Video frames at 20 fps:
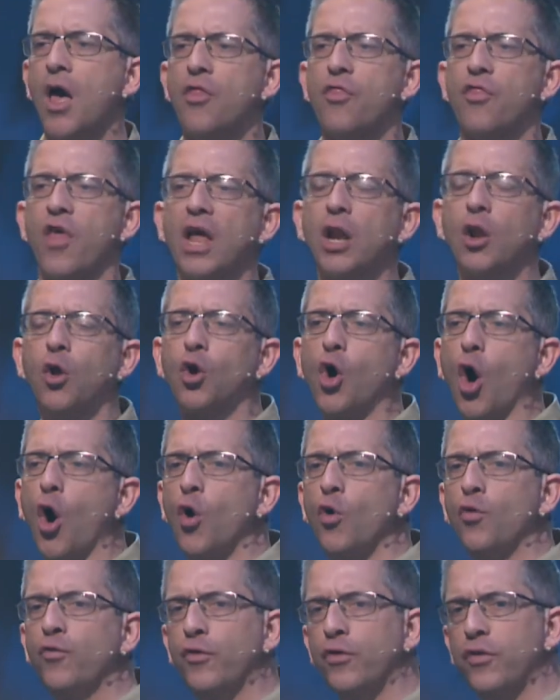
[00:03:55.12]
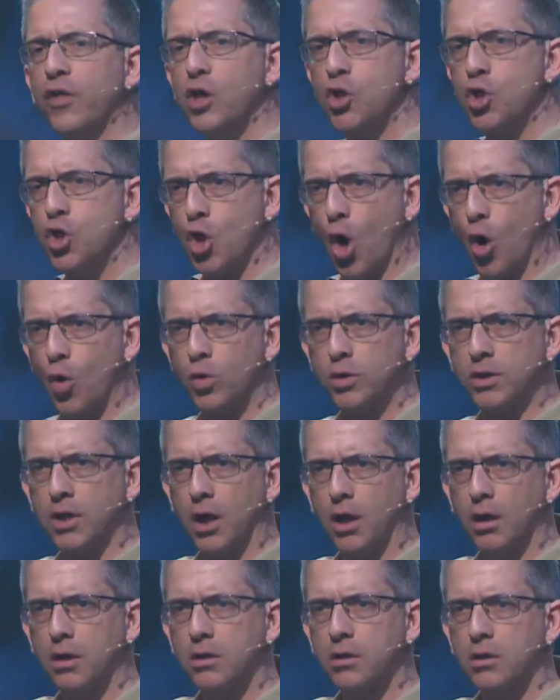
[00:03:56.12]
They look over their
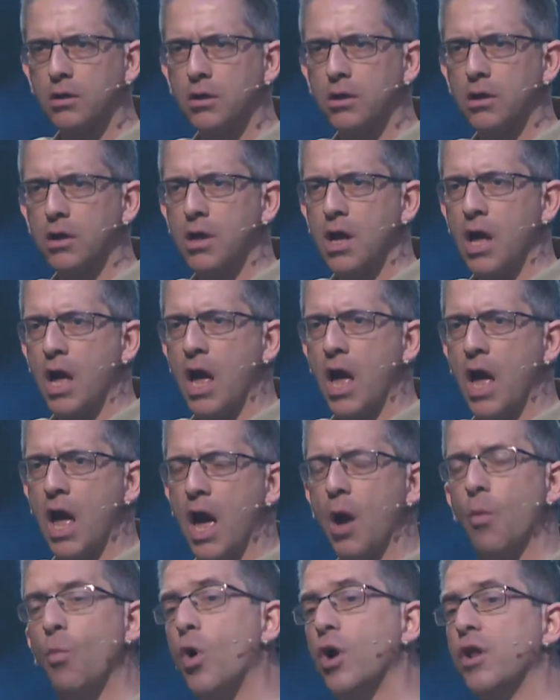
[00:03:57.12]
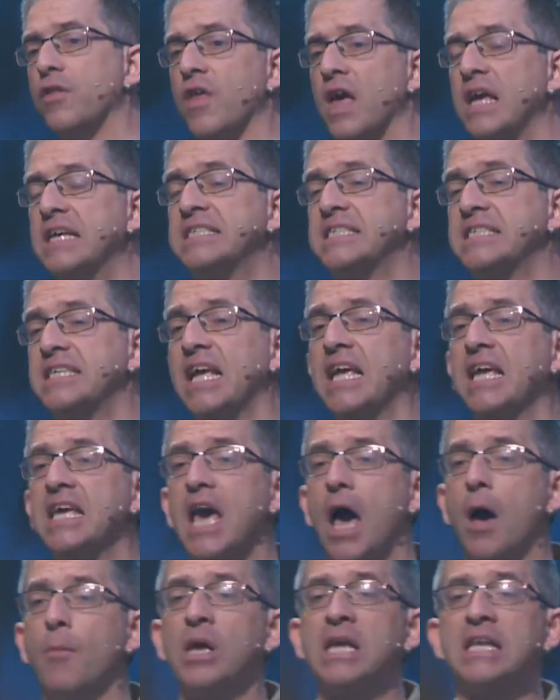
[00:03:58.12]
shoulder, and what do they see
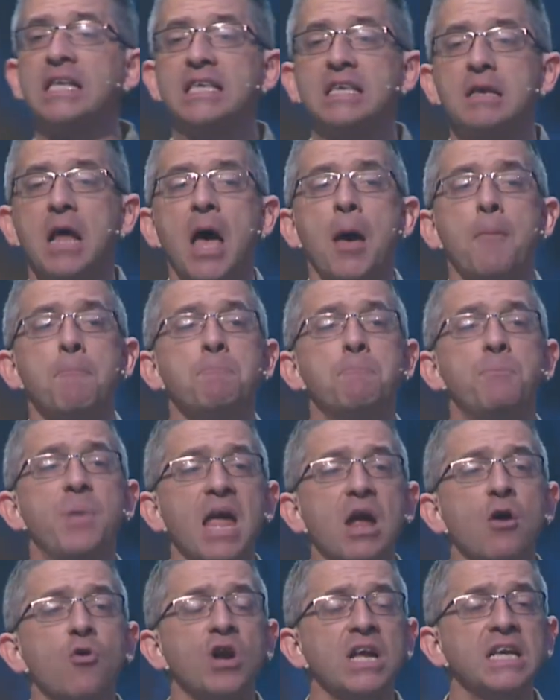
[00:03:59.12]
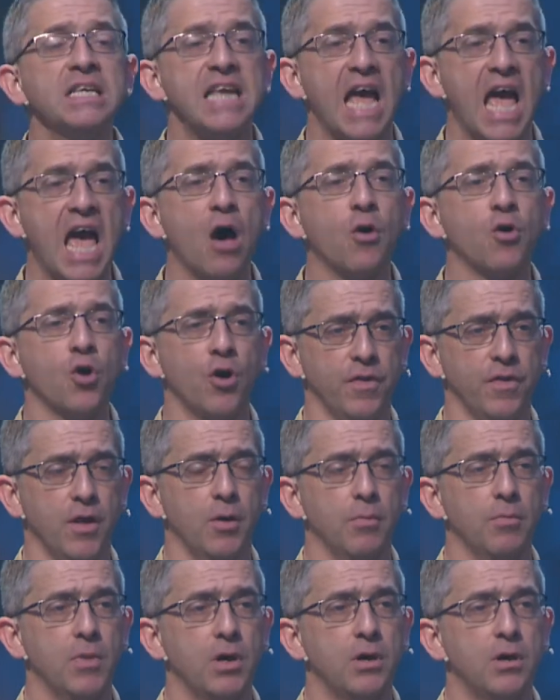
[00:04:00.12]
coming, bearing down
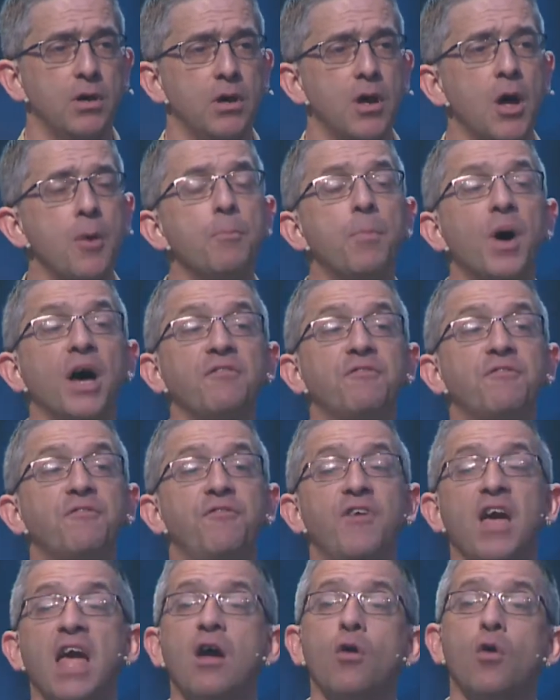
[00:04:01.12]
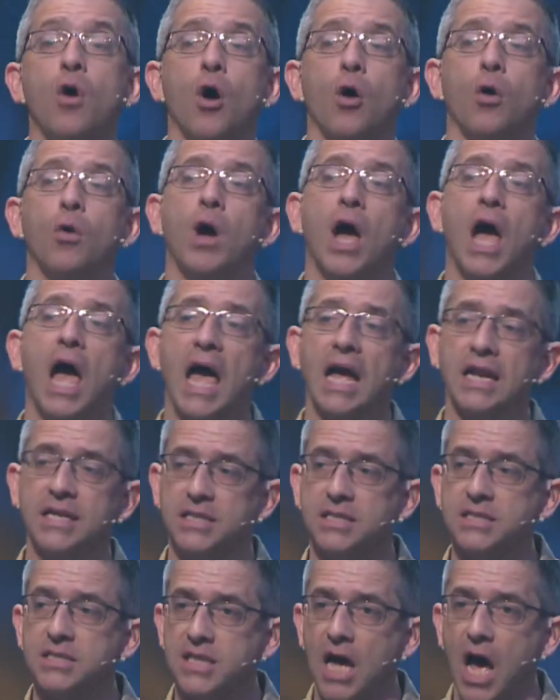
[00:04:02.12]
them? But Pharaoh and
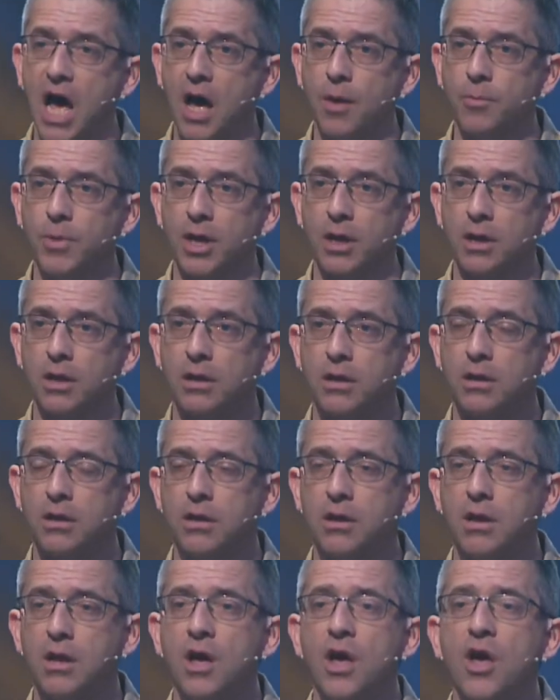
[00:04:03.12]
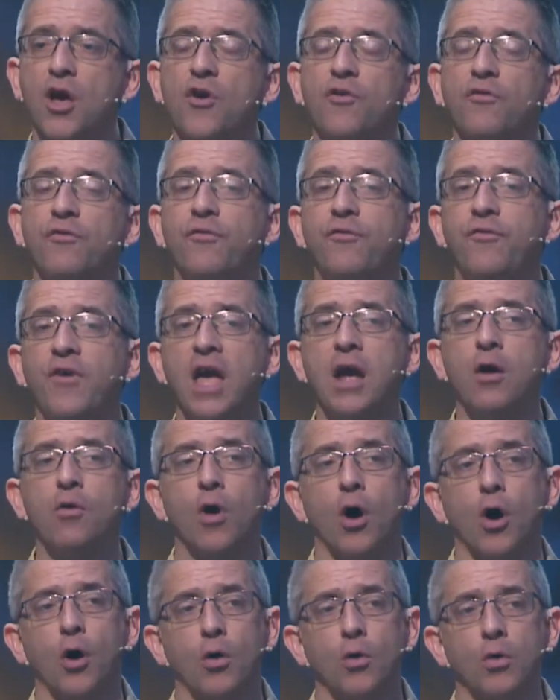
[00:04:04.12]
his army.
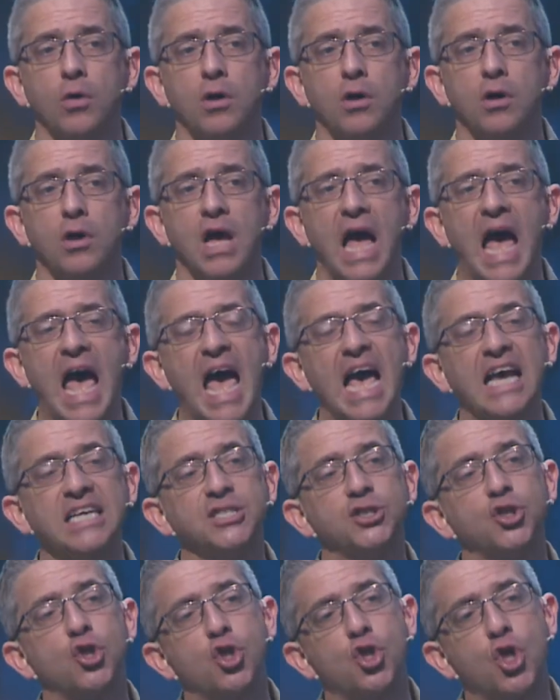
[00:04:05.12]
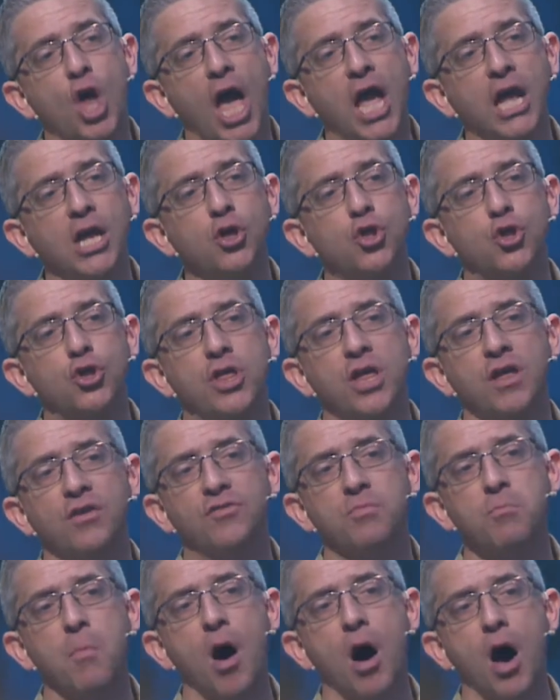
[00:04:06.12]
Pharaoh has changed
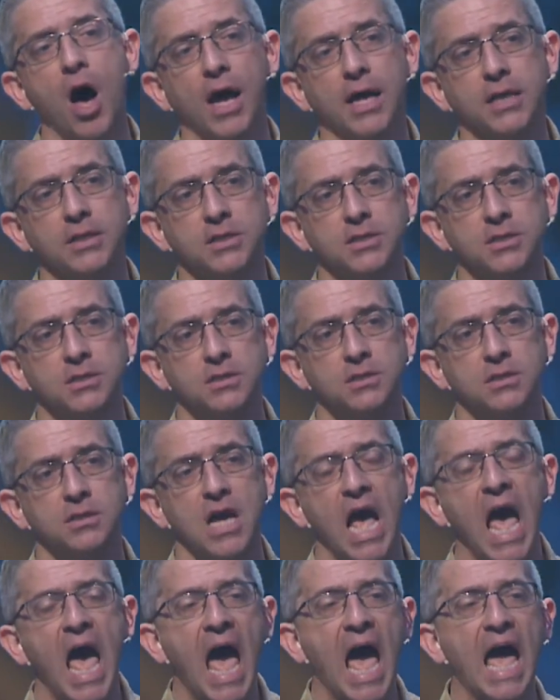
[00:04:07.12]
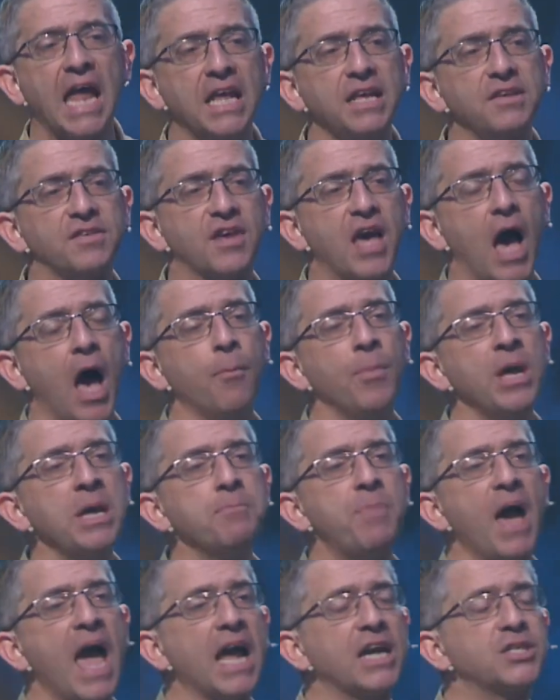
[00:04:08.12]
his mind. And he's
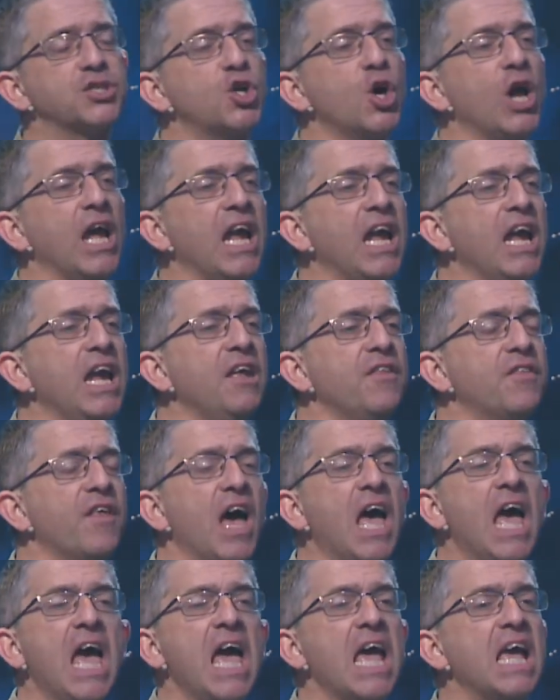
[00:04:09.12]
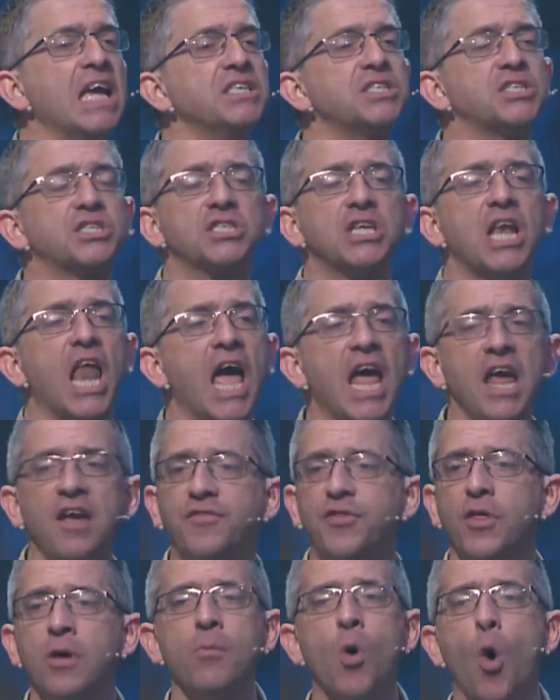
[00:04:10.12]
coming back to either
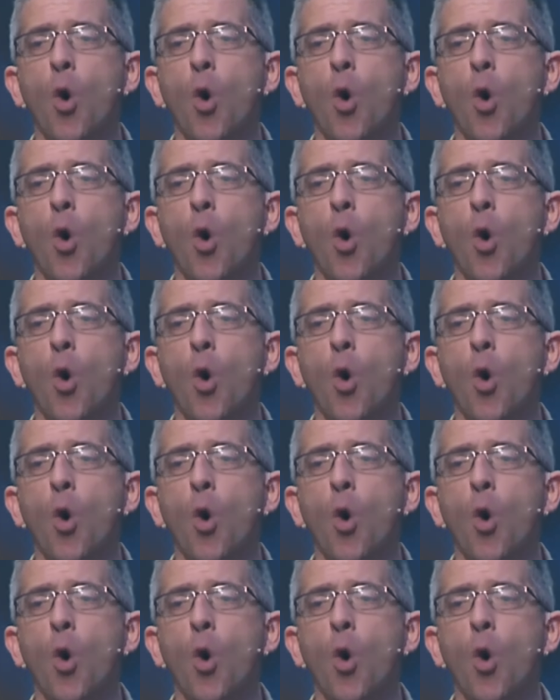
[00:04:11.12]
enslave them